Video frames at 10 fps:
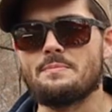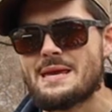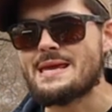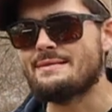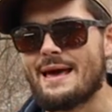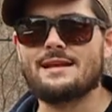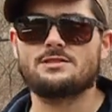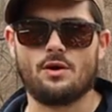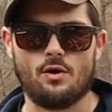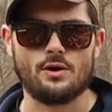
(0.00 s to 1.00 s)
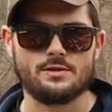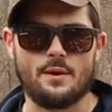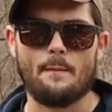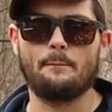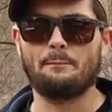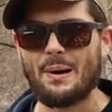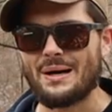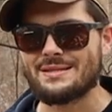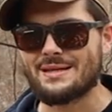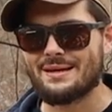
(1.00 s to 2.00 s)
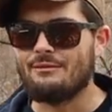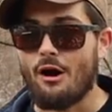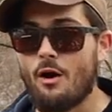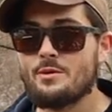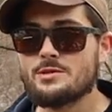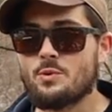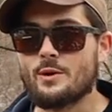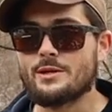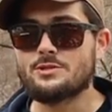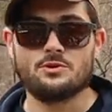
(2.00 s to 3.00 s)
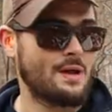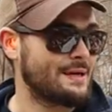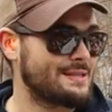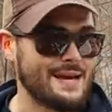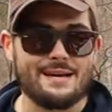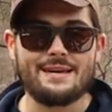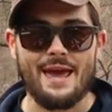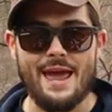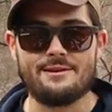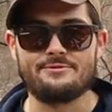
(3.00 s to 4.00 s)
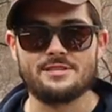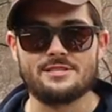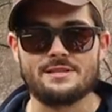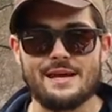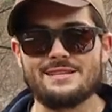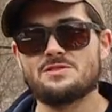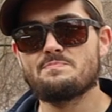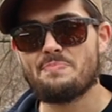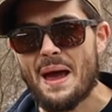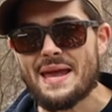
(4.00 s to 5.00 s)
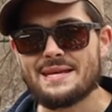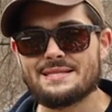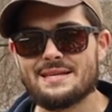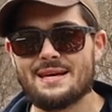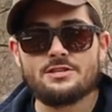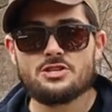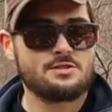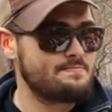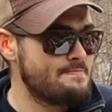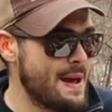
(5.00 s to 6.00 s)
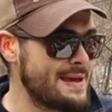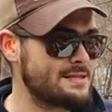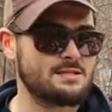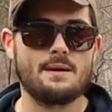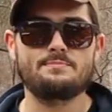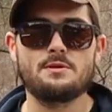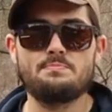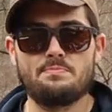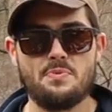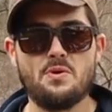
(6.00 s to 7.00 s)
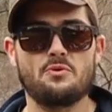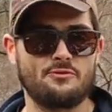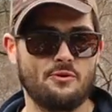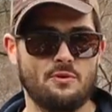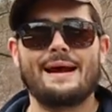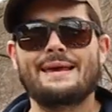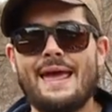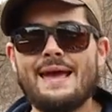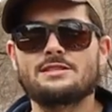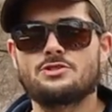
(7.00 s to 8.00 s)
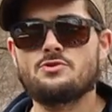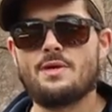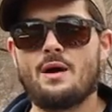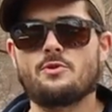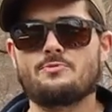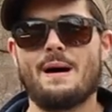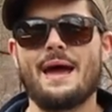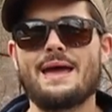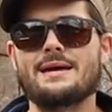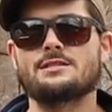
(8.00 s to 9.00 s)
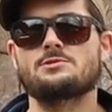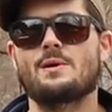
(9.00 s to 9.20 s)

To me, that's art. But I've always wanted to like take a canvas and some paint and just make something beautiful. And I can't do that with my hands.